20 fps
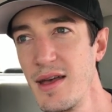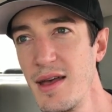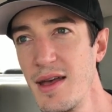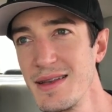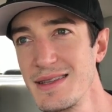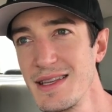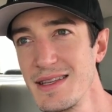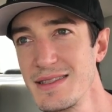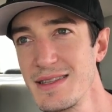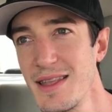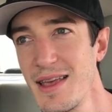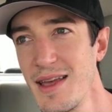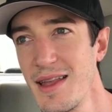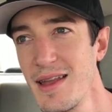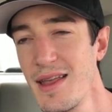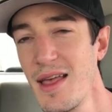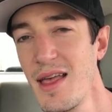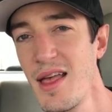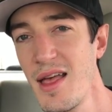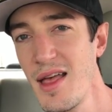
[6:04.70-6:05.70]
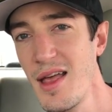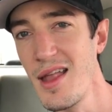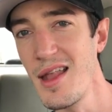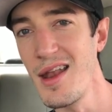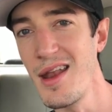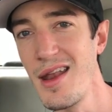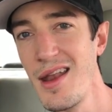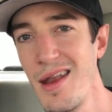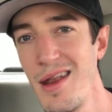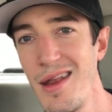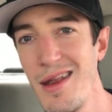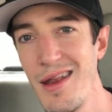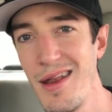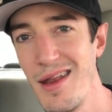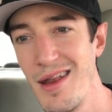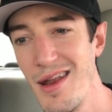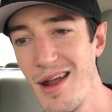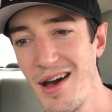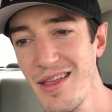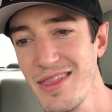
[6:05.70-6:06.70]
And since then,
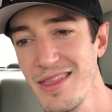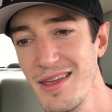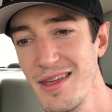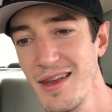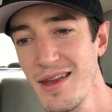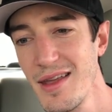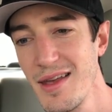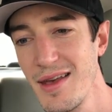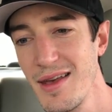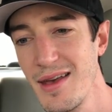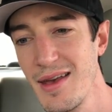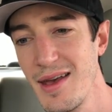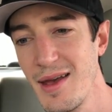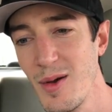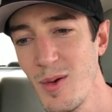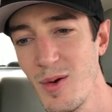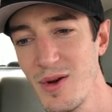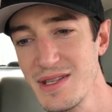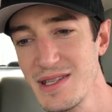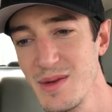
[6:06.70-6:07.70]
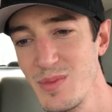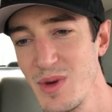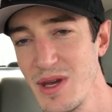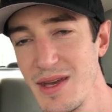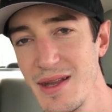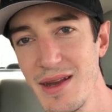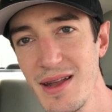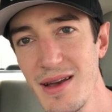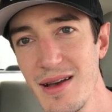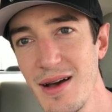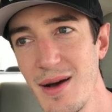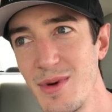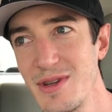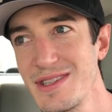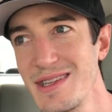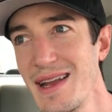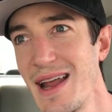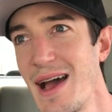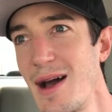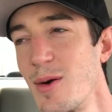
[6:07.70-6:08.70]
nothing. And what's it been?
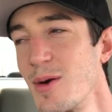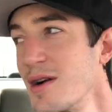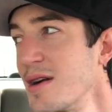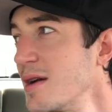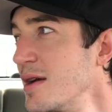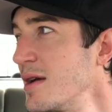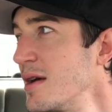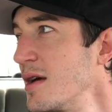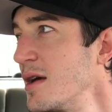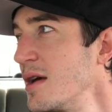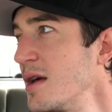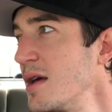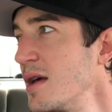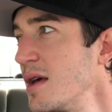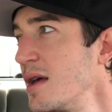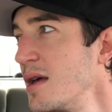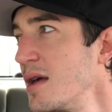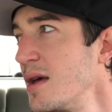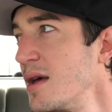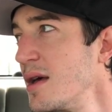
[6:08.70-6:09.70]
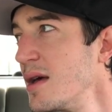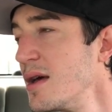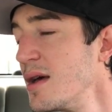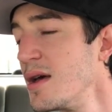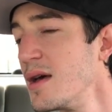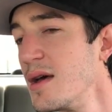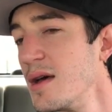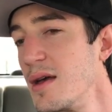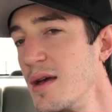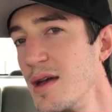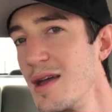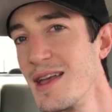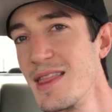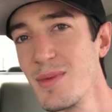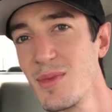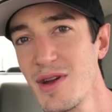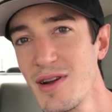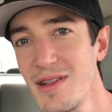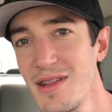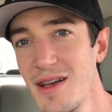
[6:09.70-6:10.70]
Almost an hour? In
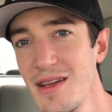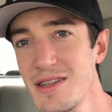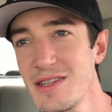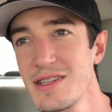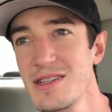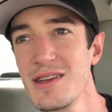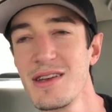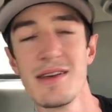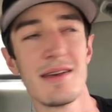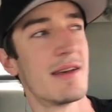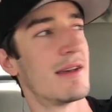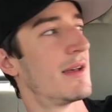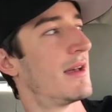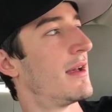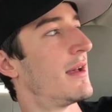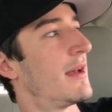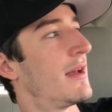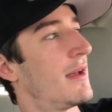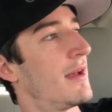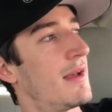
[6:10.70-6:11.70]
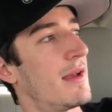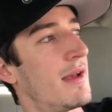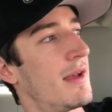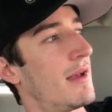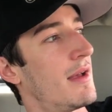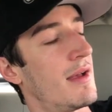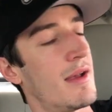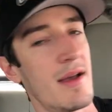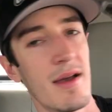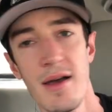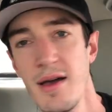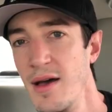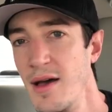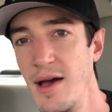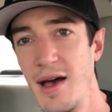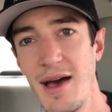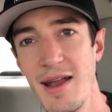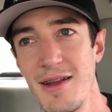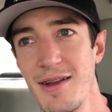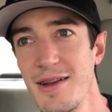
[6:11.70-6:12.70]
the middle of lunch?
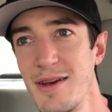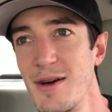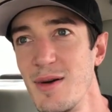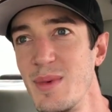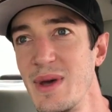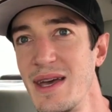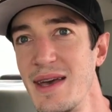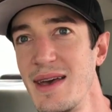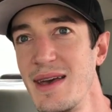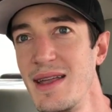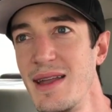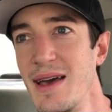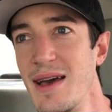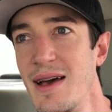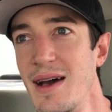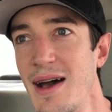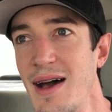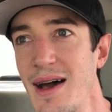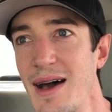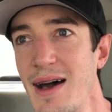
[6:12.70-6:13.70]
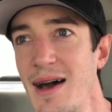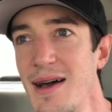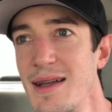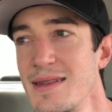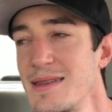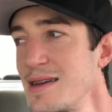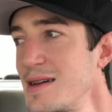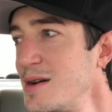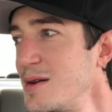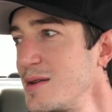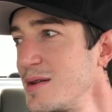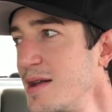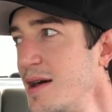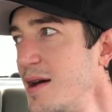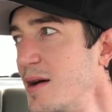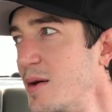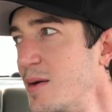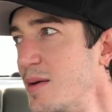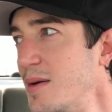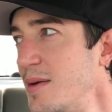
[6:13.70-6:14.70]
I don't know, man. I don't
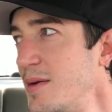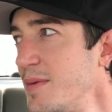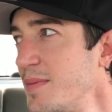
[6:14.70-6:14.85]
know.